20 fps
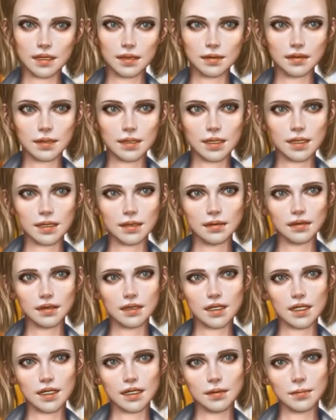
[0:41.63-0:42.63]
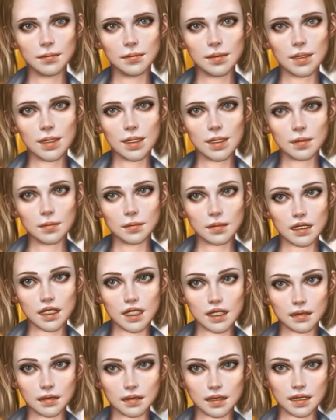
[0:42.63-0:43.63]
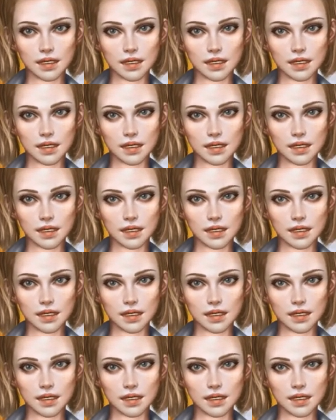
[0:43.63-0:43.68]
featuring a contemporary brasserie-style